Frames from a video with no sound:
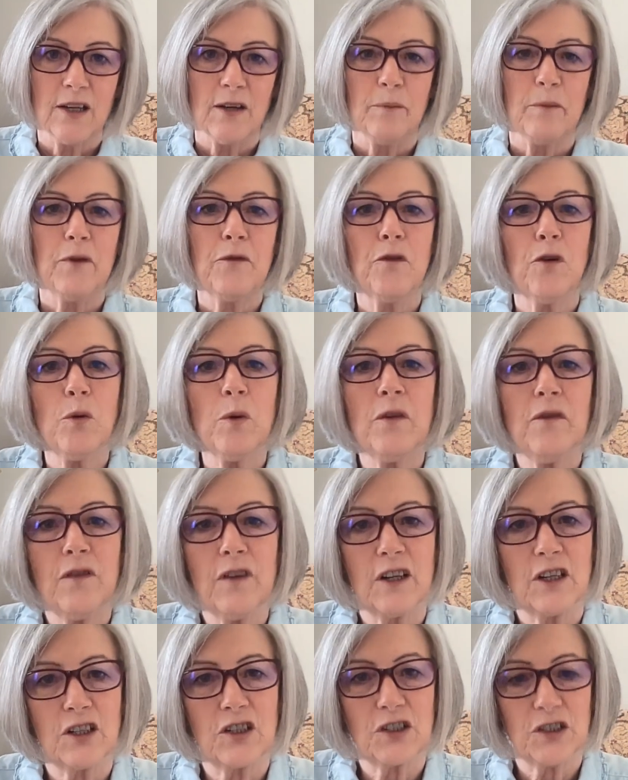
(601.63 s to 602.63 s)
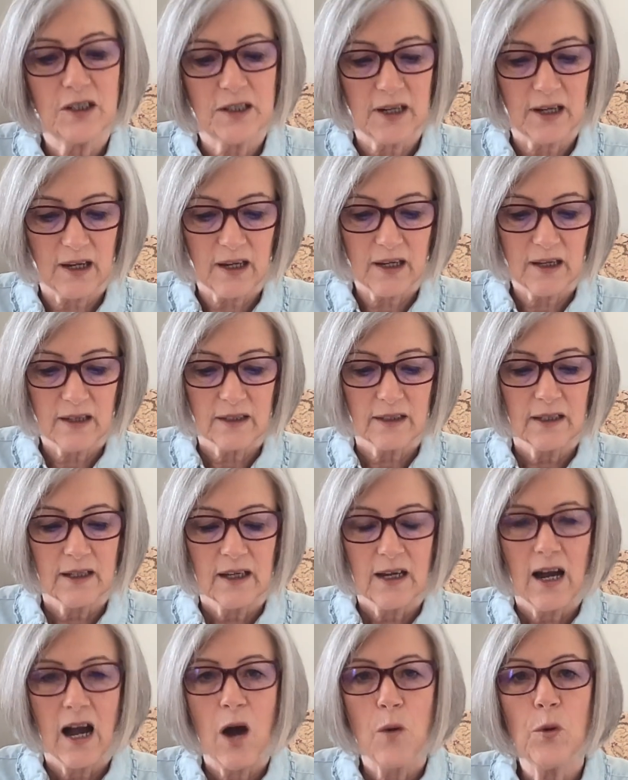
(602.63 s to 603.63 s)
Before we finish today,
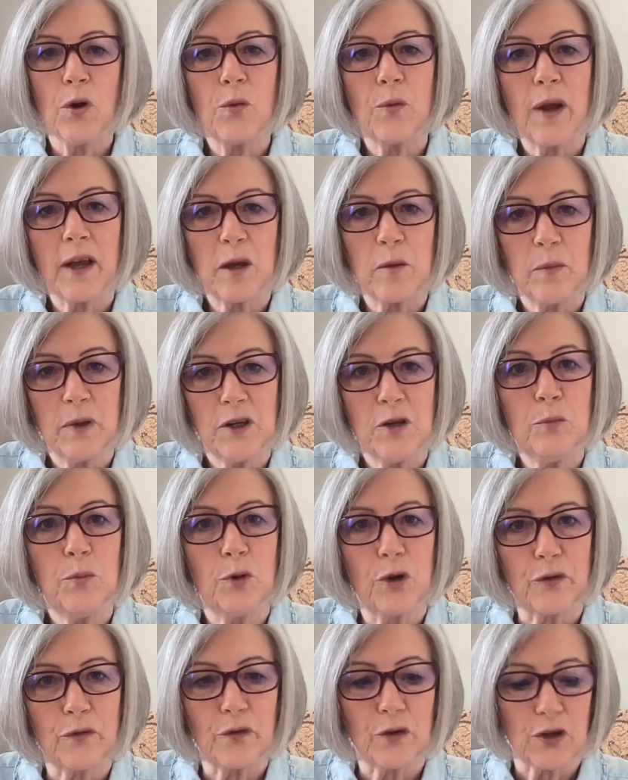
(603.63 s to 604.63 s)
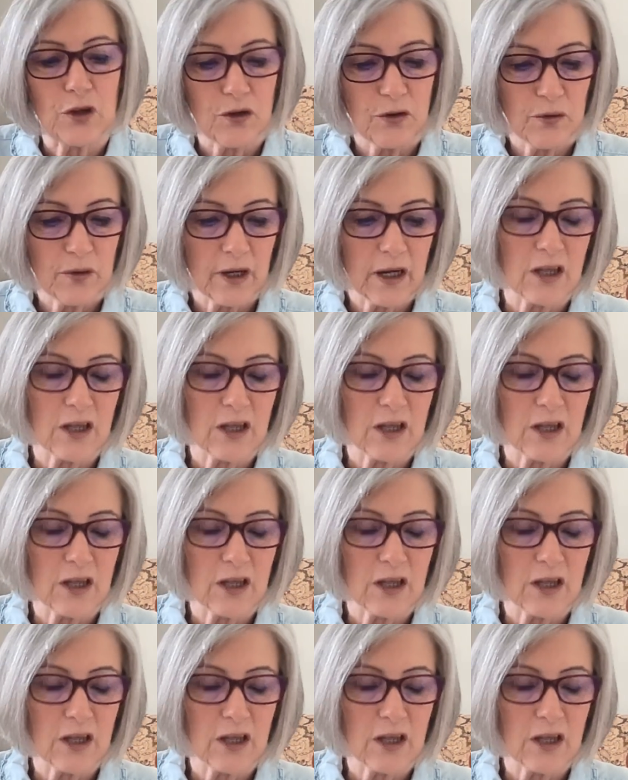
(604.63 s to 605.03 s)
I want to recommend a book for you.